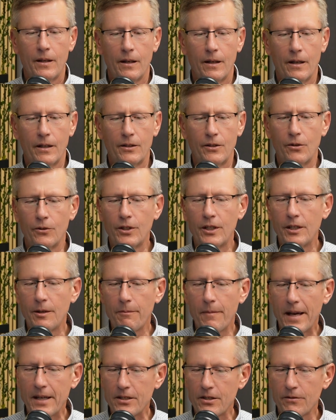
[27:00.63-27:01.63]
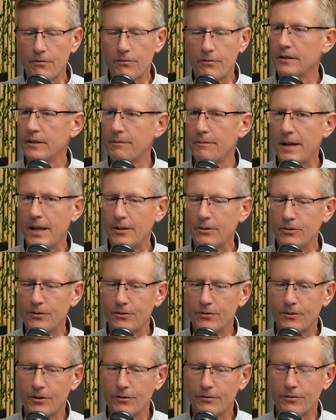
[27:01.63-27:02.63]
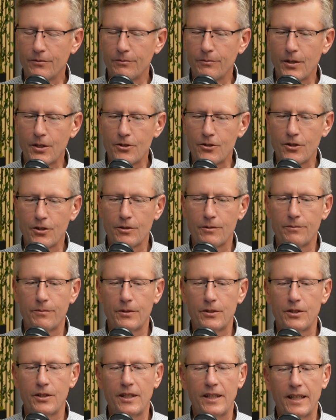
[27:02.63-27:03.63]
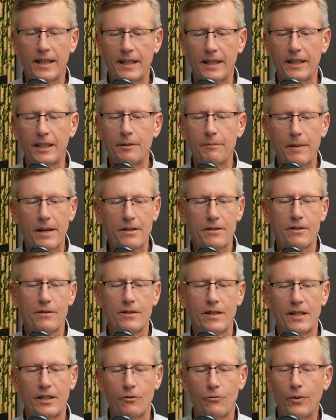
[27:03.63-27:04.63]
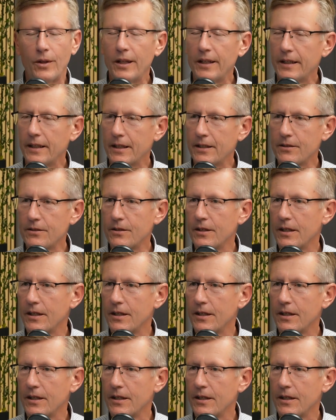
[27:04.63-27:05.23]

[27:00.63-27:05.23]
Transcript: you don't need a massive amount of budget, but you need a clear message and a willingness to